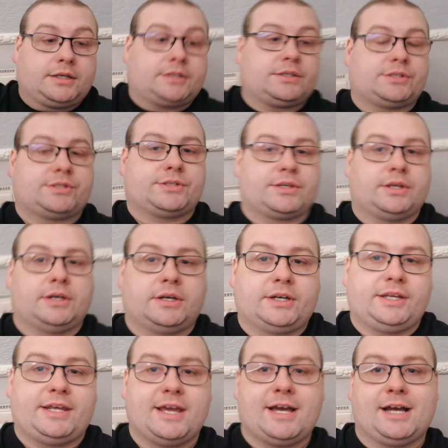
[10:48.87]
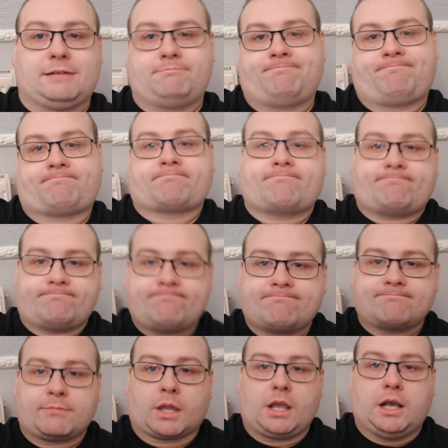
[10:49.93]
So
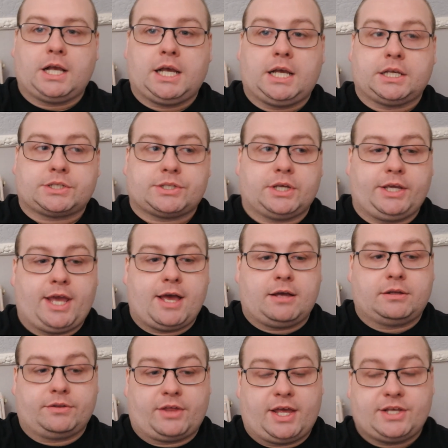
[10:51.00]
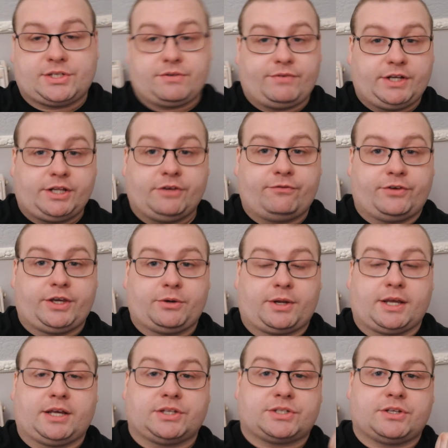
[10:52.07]
there's the video for you
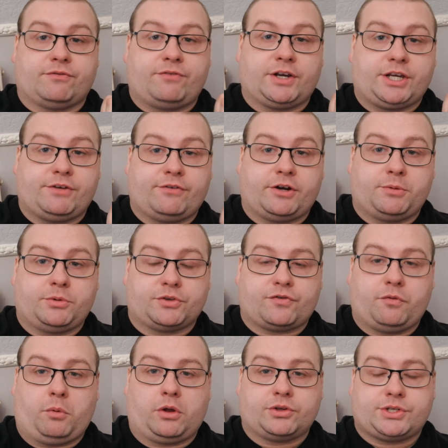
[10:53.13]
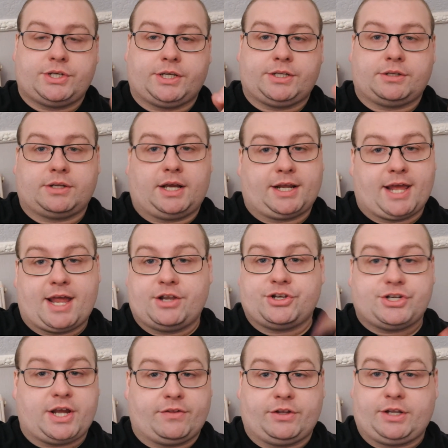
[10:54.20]
guys. So thank you very much for watching. Again,
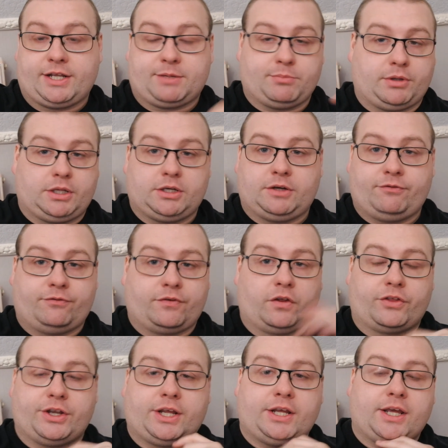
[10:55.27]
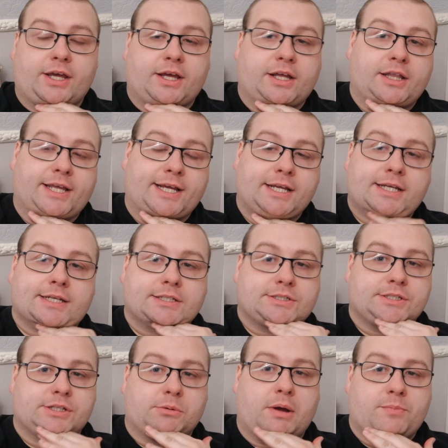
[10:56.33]
check the link below for the link
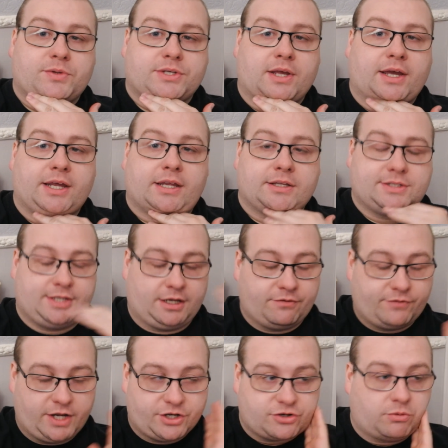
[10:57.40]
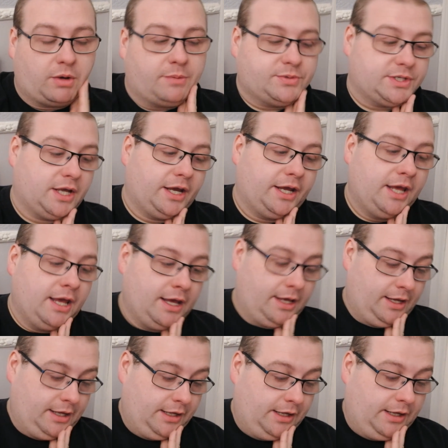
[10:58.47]
to the website, TF Nation website.
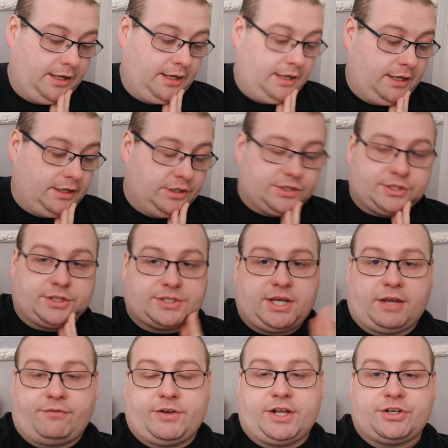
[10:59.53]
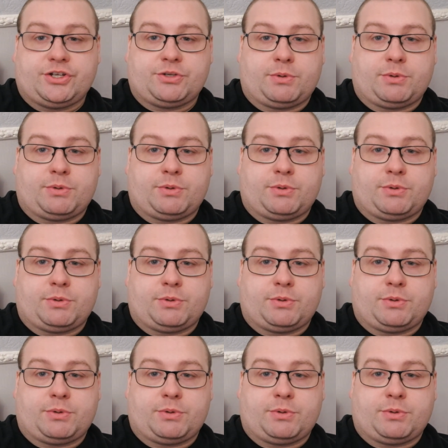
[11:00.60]
So TF Nation